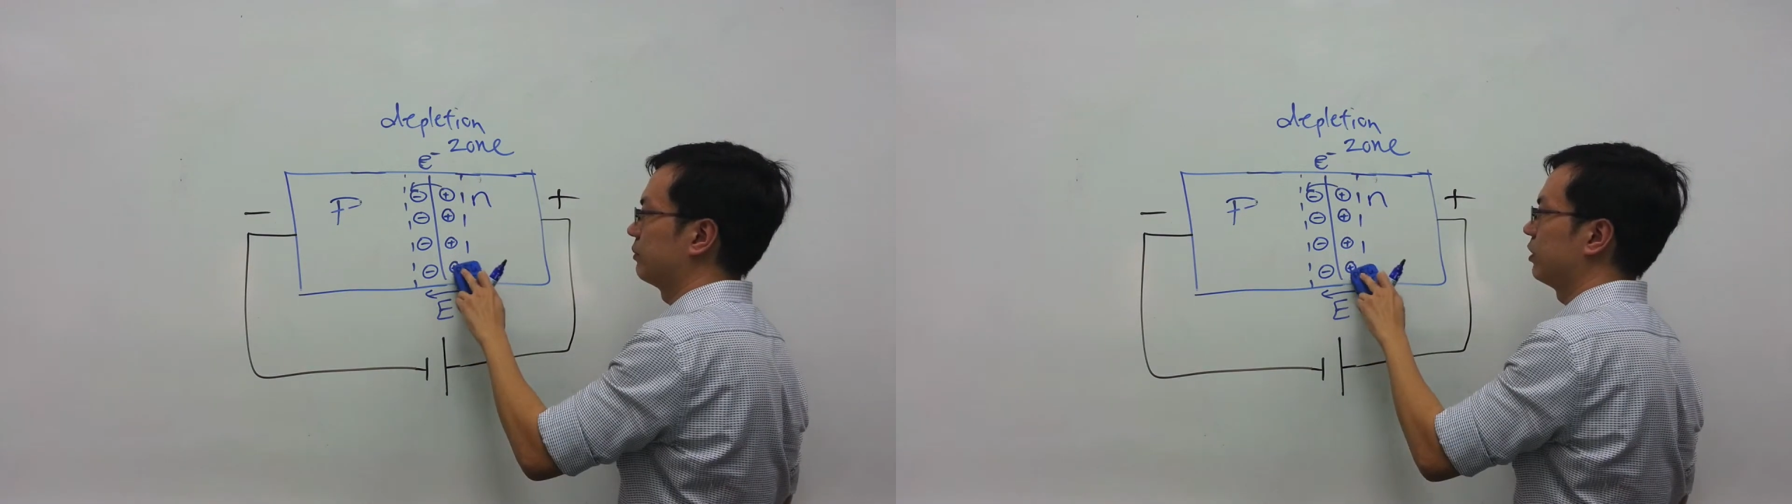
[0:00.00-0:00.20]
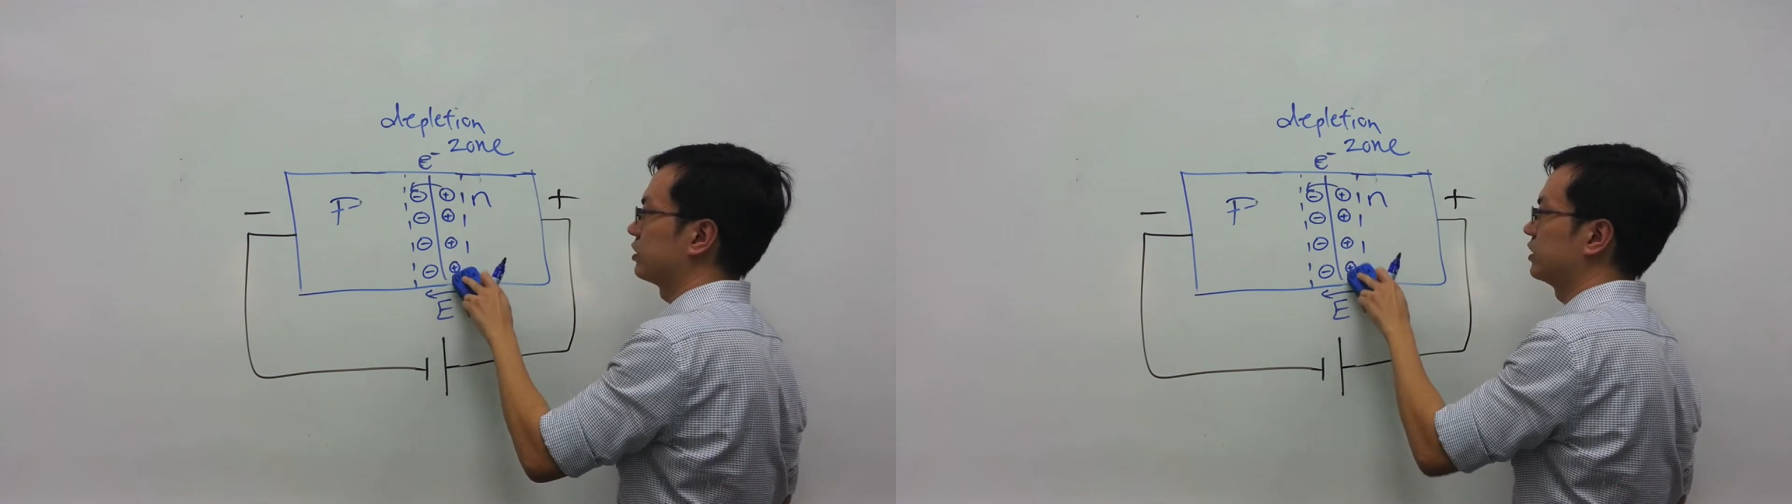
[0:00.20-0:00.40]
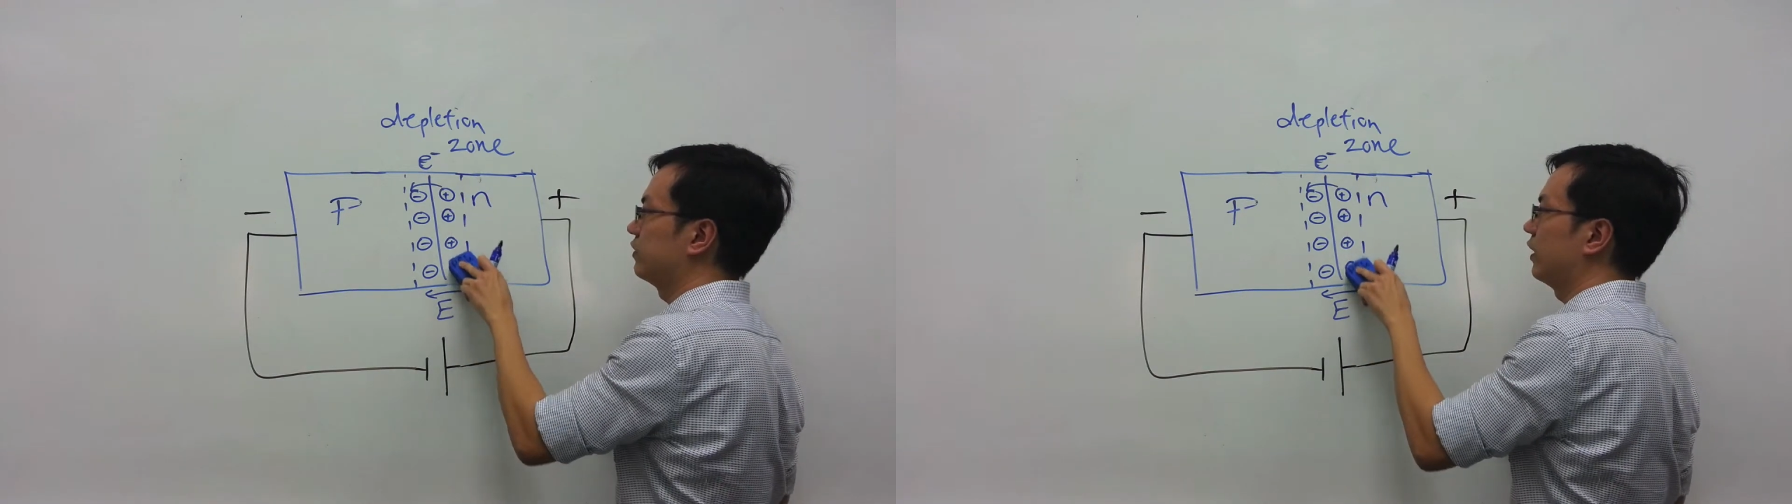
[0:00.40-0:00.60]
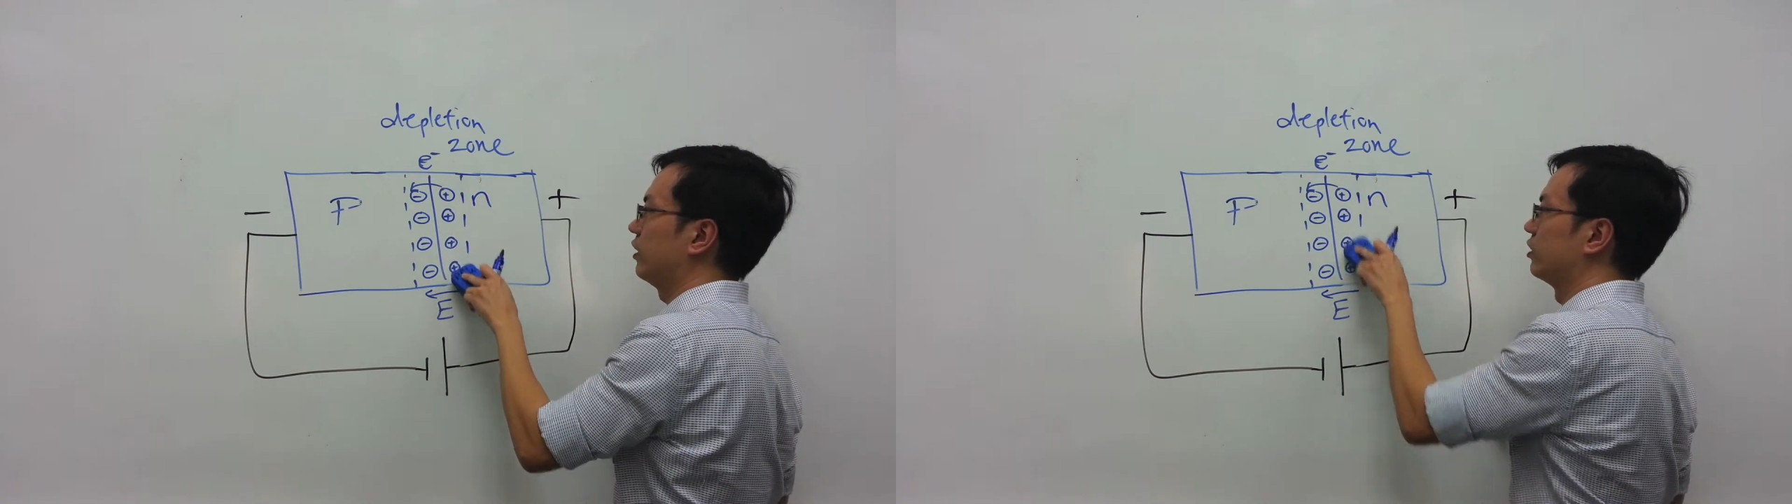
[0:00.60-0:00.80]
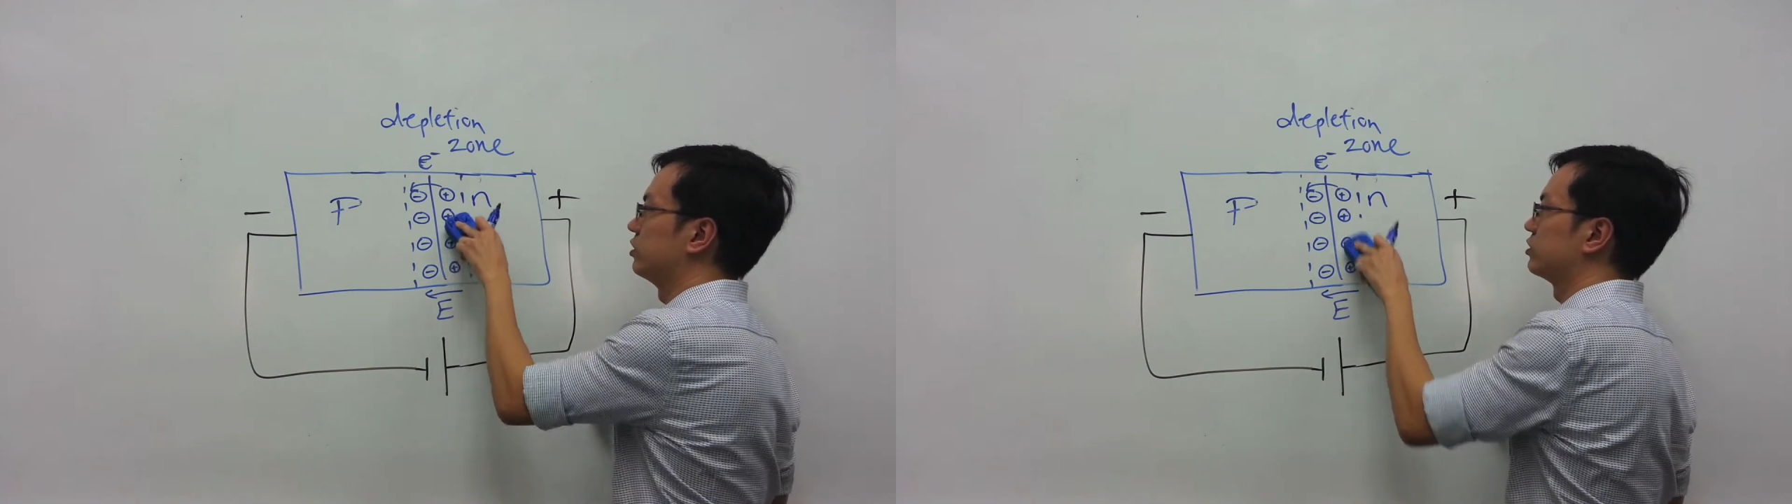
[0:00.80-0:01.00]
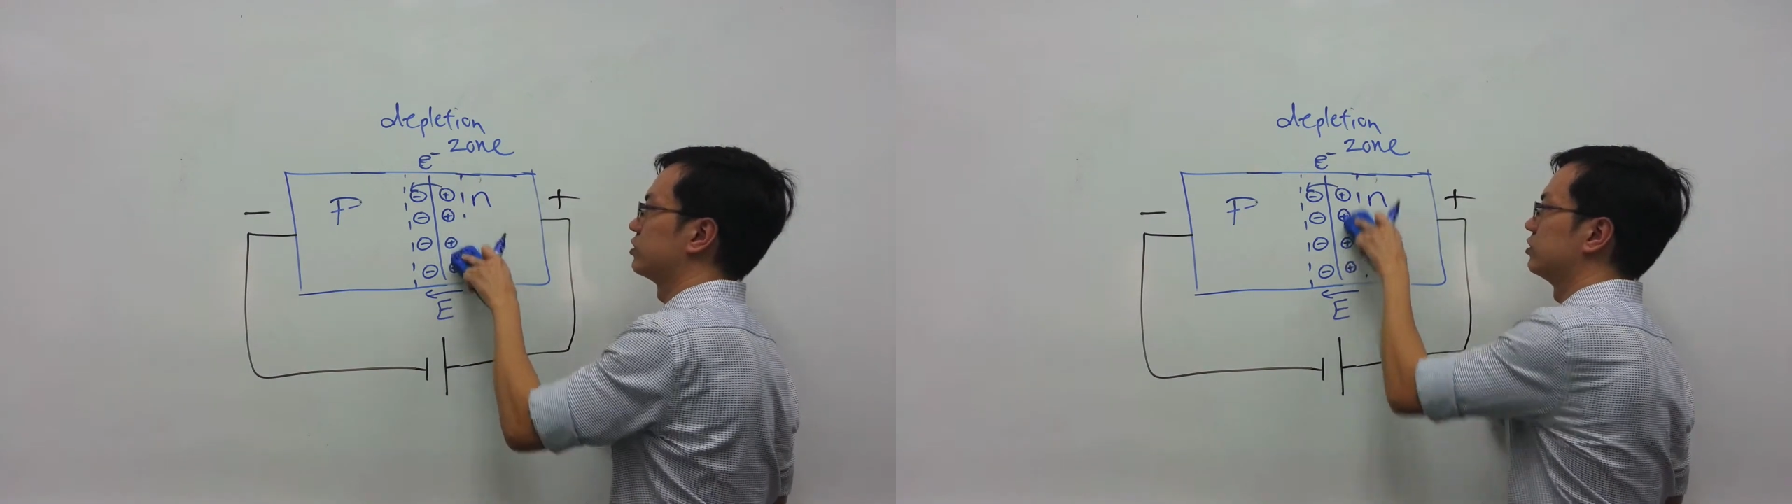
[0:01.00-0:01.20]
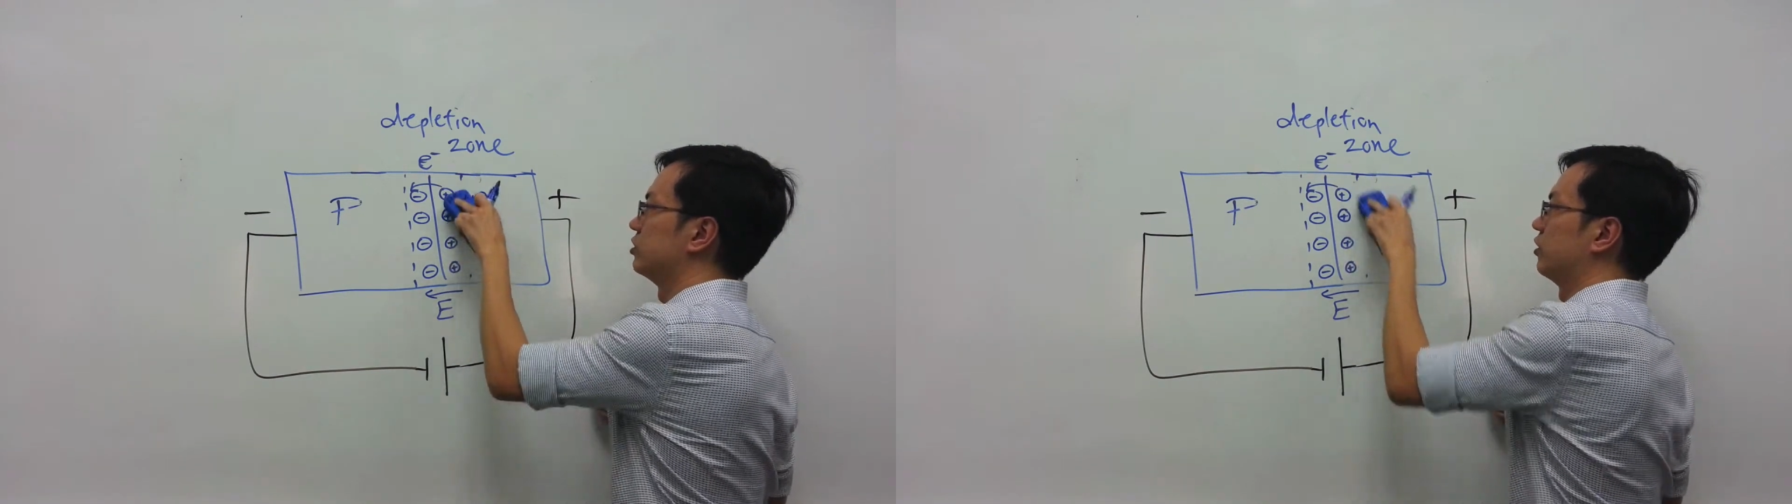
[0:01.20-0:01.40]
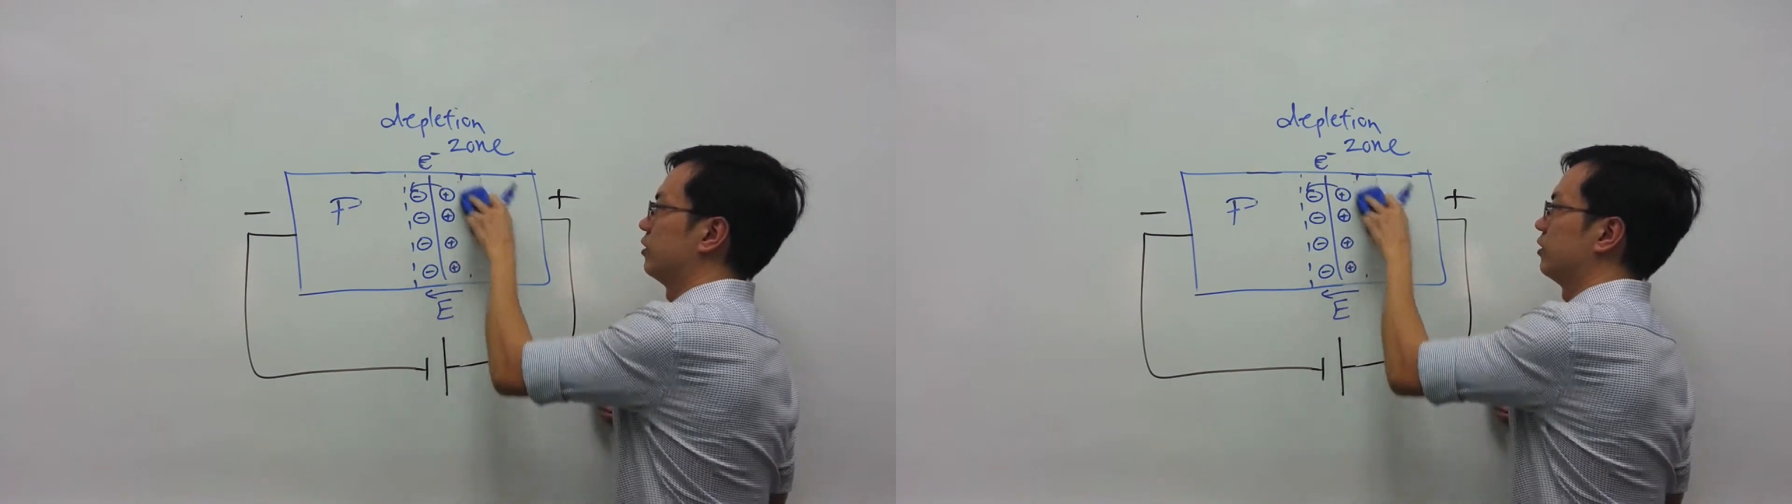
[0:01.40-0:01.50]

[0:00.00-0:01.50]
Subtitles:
positive ions.